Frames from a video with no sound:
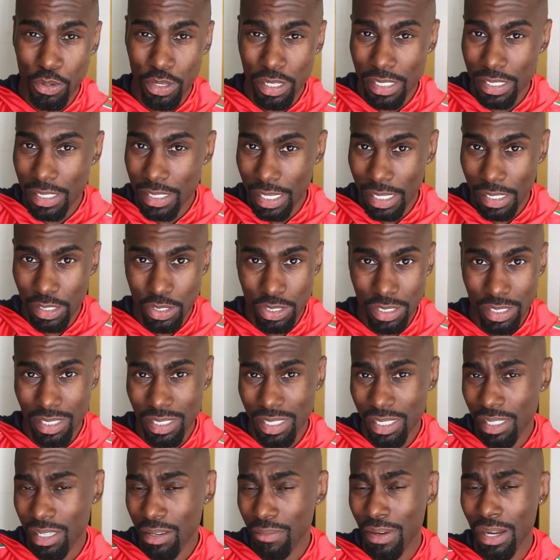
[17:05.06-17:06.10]
part of an
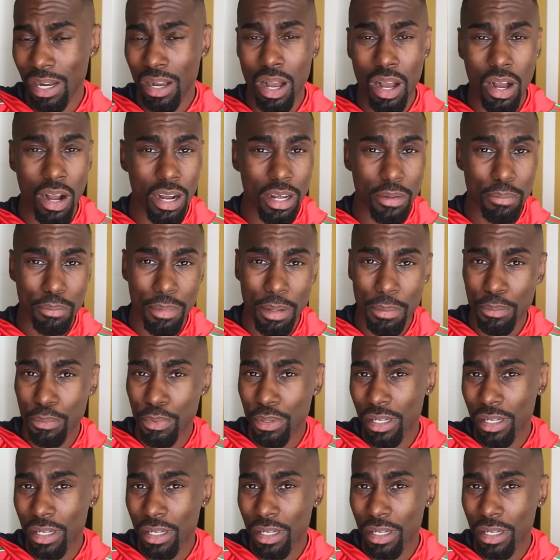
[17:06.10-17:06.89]
organization. She didn't have a card